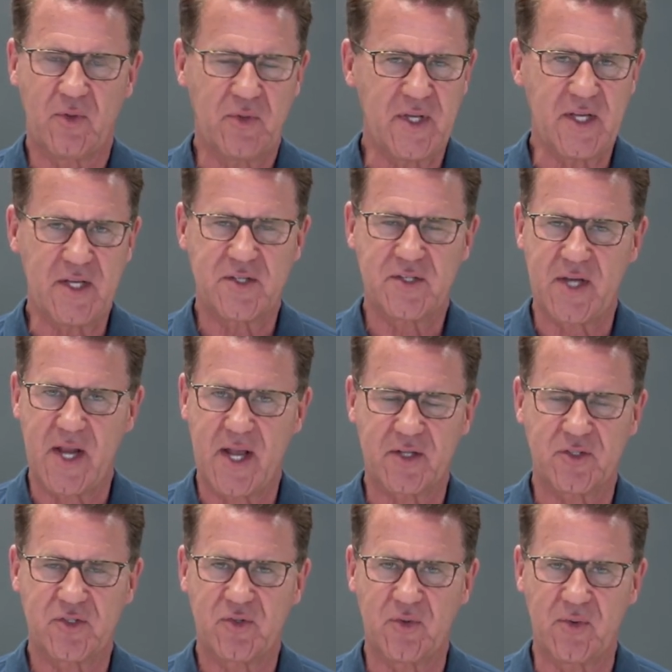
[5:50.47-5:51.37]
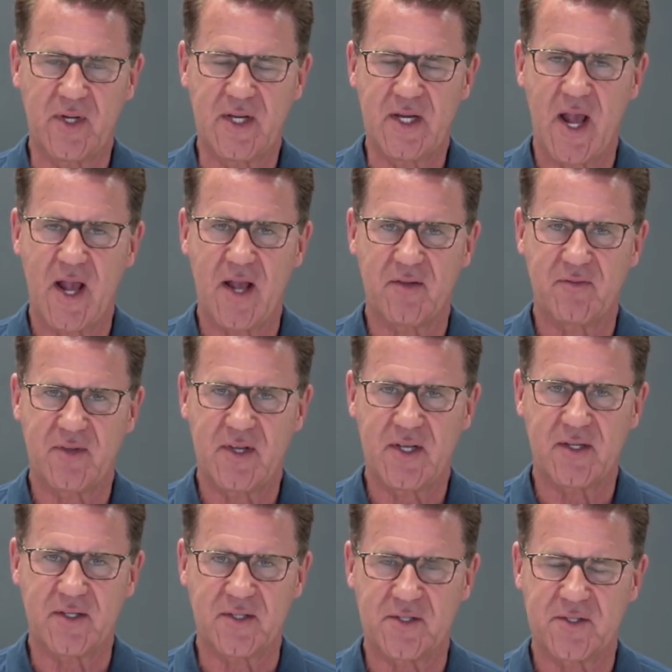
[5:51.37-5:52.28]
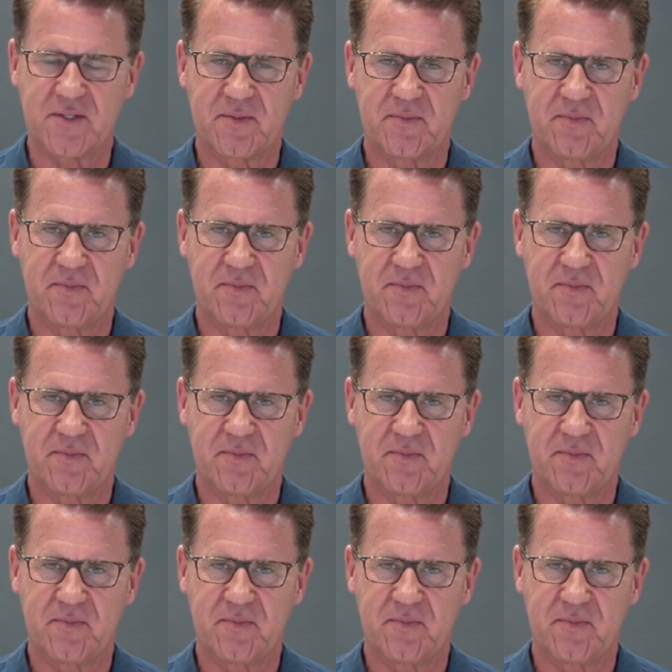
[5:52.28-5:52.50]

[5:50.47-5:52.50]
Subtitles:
these next 3.5 years.